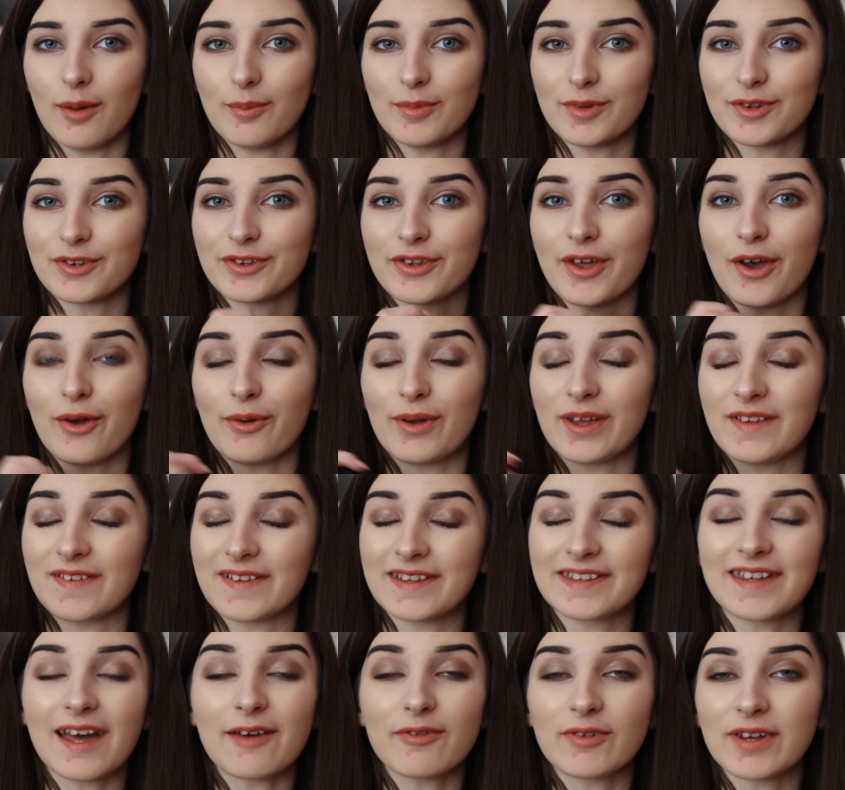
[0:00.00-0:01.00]
so it's
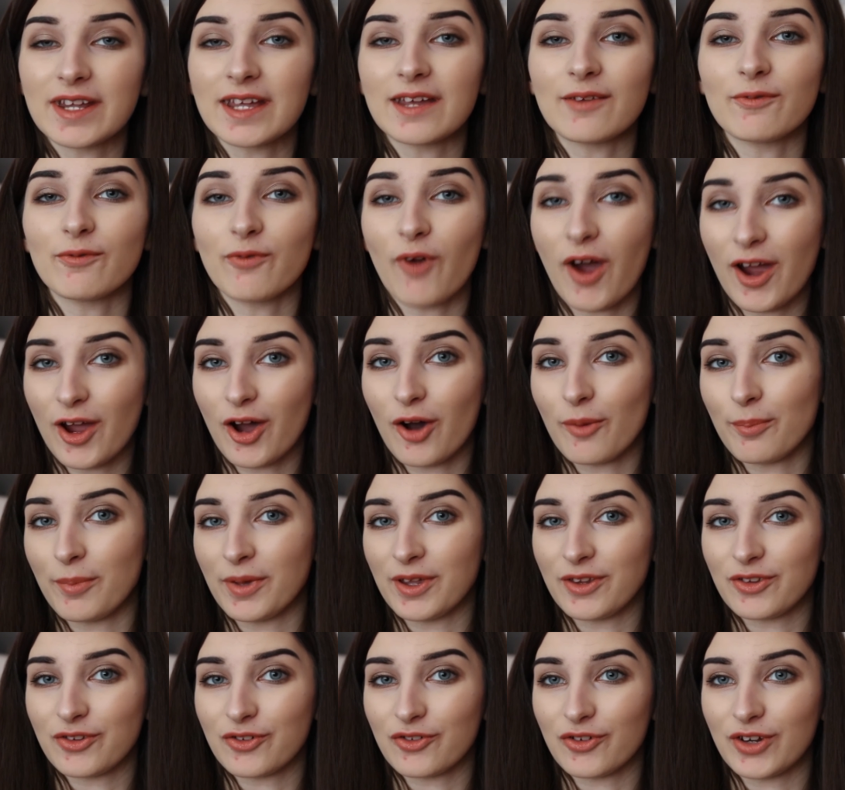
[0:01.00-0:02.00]
definitely right up
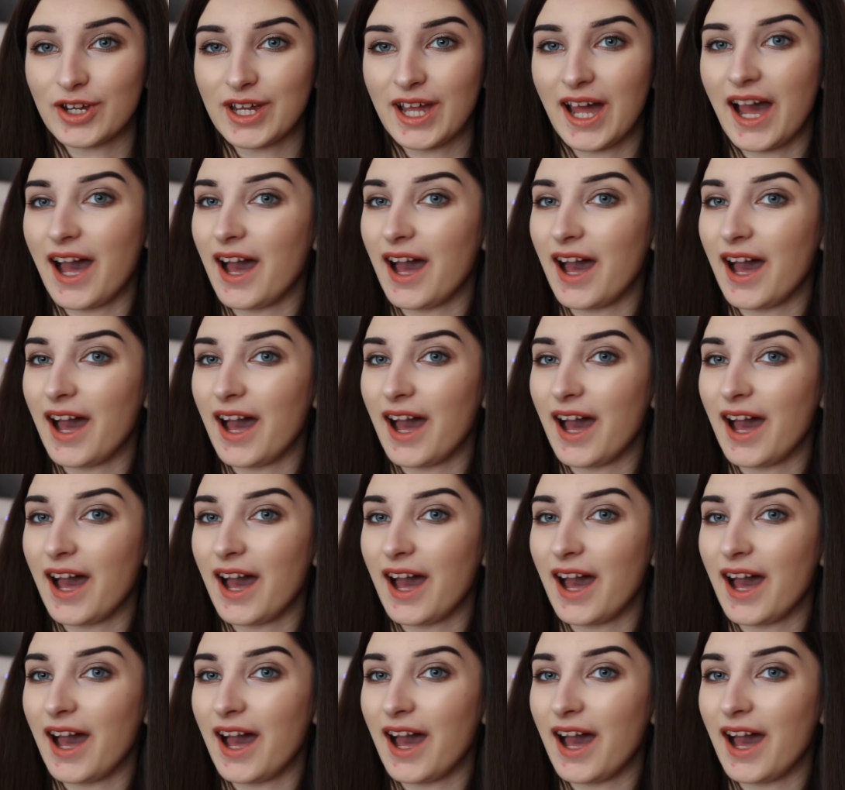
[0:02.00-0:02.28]
my street,